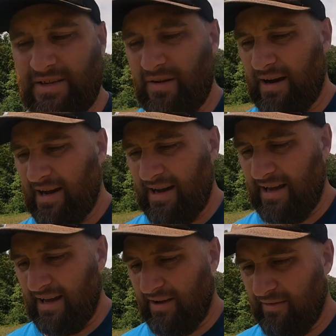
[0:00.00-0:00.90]
So I
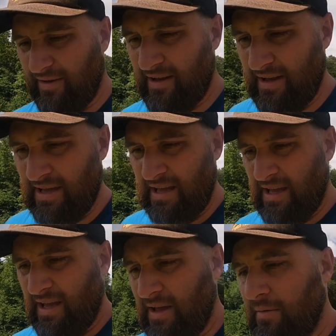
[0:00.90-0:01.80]
have
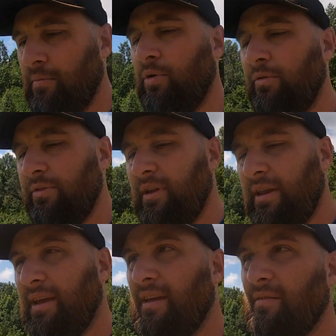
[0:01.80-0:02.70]
moved the
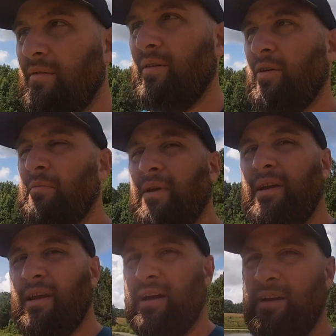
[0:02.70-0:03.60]
net.
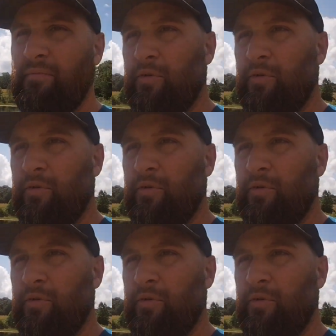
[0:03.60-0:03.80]
Harmony and I